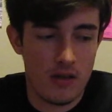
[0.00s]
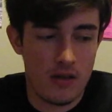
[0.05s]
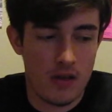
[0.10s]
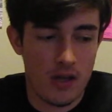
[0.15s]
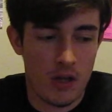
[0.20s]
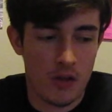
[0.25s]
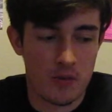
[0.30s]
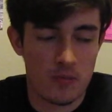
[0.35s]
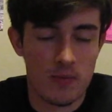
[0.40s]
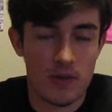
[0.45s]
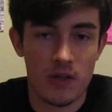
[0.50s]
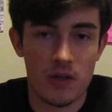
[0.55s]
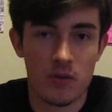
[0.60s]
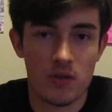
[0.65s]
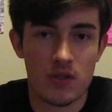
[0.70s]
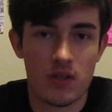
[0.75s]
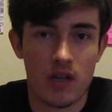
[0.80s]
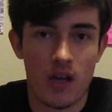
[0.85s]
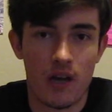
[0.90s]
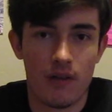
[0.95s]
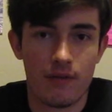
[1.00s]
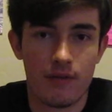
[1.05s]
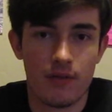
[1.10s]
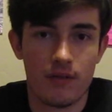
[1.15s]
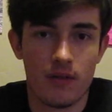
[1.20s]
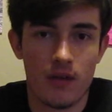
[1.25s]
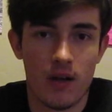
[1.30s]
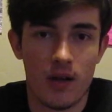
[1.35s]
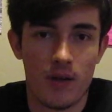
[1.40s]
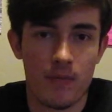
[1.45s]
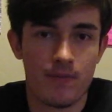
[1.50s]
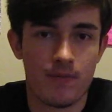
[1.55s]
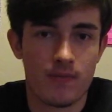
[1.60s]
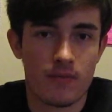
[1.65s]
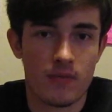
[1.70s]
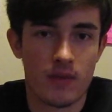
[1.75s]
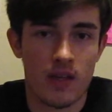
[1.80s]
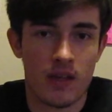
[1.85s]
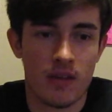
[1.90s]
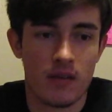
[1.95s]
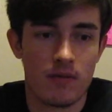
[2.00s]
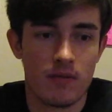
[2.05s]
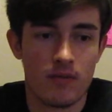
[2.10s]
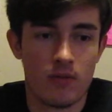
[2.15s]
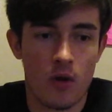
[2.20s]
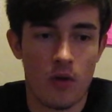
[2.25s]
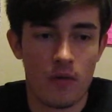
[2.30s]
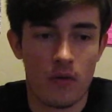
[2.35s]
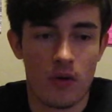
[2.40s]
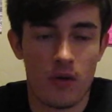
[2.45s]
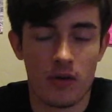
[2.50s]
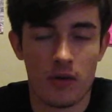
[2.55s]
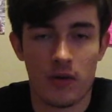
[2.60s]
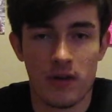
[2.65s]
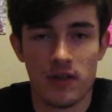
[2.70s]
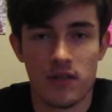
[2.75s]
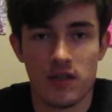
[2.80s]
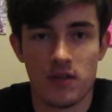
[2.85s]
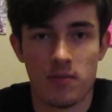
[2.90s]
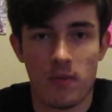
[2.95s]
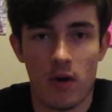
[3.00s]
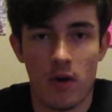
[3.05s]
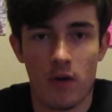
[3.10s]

helps me do stuff, and overall increases my